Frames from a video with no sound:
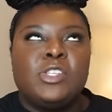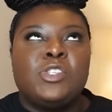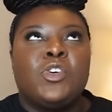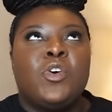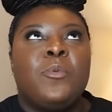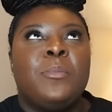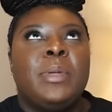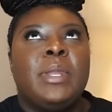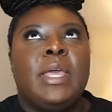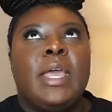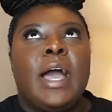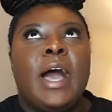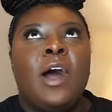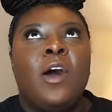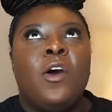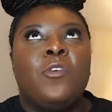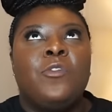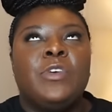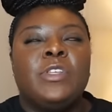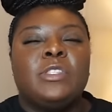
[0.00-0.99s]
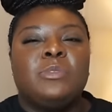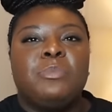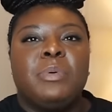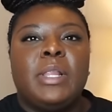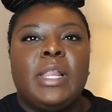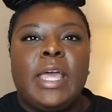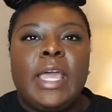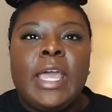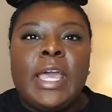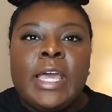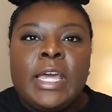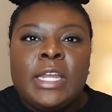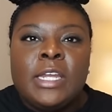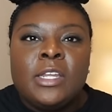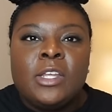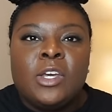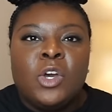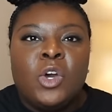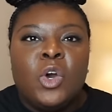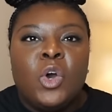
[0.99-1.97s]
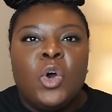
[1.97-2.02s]
so many outfits planned
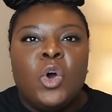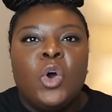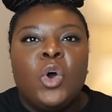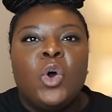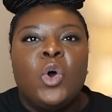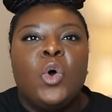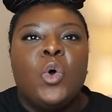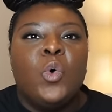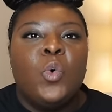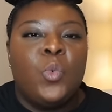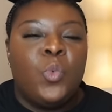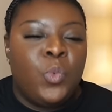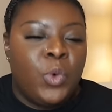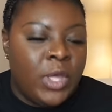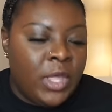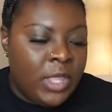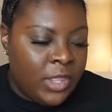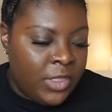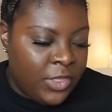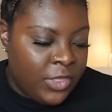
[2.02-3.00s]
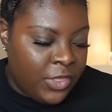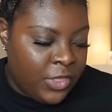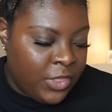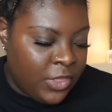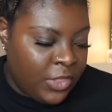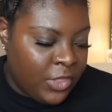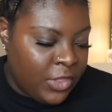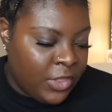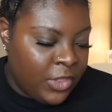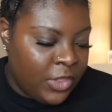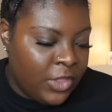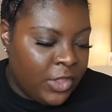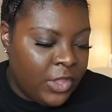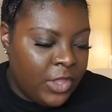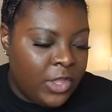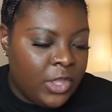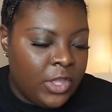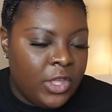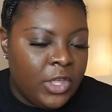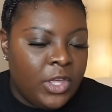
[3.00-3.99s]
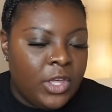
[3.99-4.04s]
with
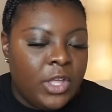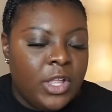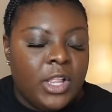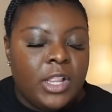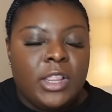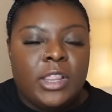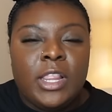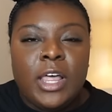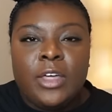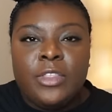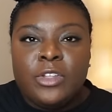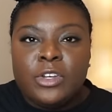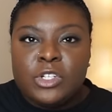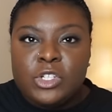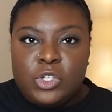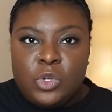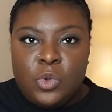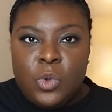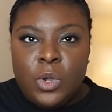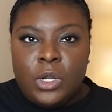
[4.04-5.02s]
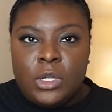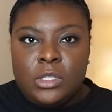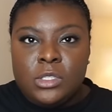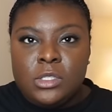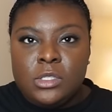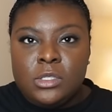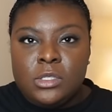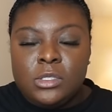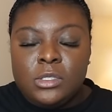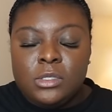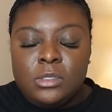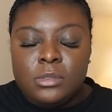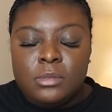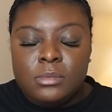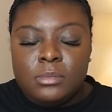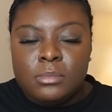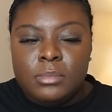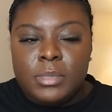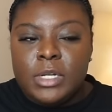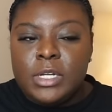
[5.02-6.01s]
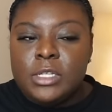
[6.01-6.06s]
leather shorts,
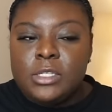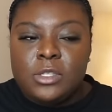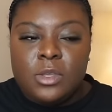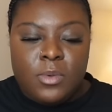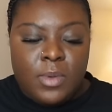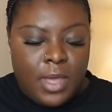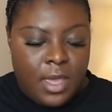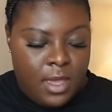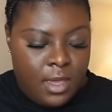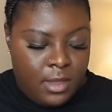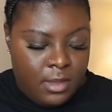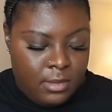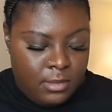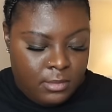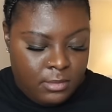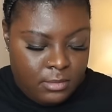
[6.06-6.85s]
but it's okay.